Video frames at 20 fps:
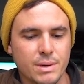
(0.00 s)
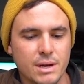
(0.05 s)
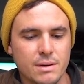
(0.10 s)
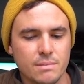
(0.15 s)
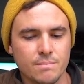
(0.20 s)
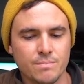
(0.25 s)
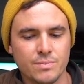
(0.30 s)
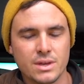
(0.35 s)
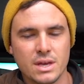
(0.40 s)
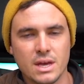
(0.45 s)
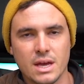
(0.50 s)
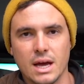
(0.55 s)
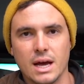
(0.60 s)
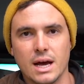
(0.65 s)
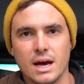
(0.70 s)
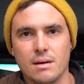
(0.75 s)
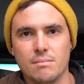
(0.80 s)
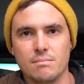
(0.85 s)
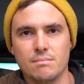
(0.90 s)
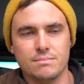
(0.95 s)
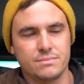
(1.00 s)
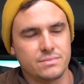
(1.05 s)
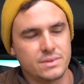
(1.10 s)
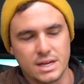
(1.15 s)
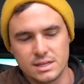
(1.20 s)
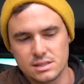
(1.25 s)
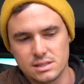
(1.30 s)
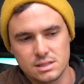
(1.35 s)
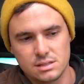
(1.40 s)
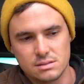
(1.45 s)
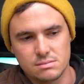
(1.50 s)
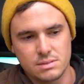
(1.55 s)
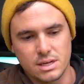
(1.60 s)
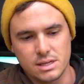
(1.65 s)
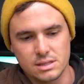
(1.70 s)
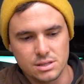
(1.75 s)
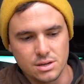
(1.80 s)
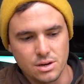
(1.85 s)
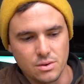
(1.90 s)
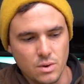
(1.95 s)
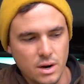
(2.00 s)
but that's no